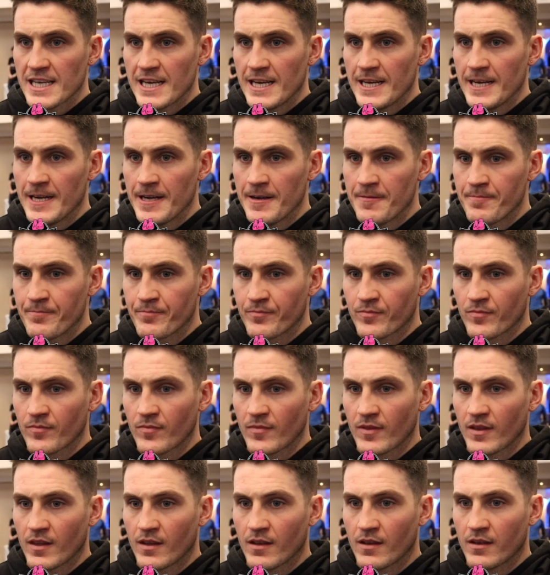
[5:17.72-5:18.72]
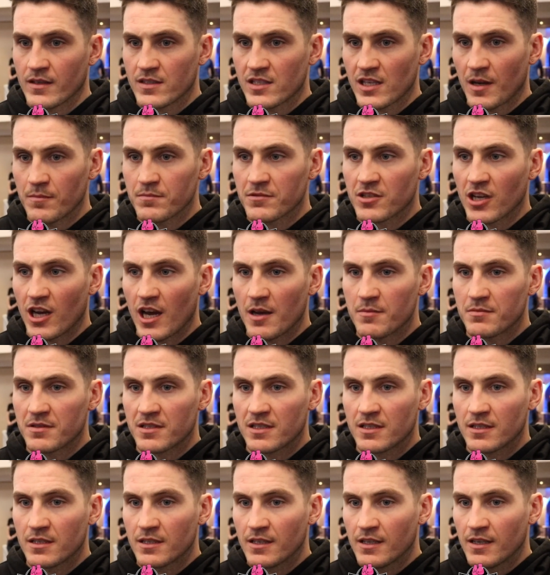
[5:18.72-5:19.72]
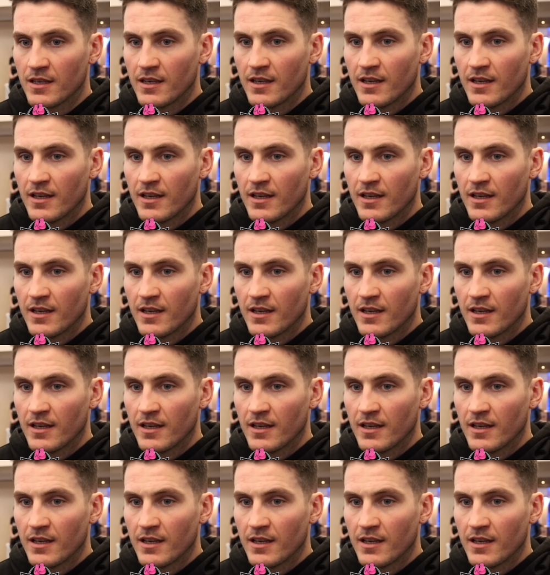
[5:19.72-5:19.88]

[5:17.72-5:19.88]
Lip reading: a sometimes.